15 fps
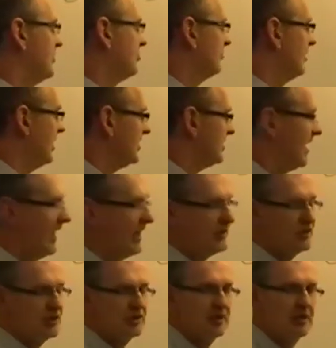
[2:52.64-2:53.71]
a straight
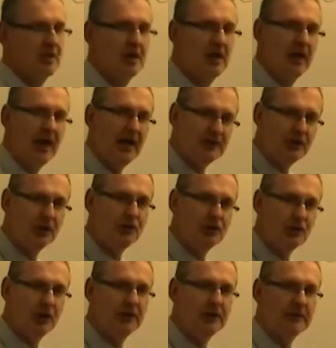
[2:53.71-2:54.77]
edge and you
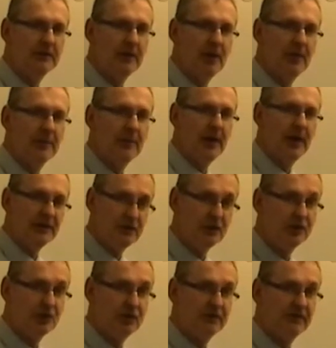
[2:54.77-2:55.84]
join them up. And you
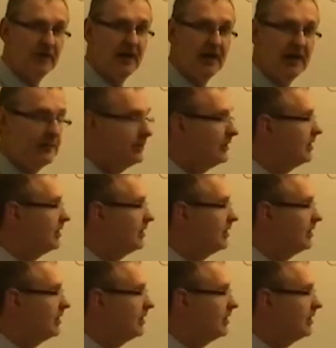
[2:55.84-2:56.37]
should find,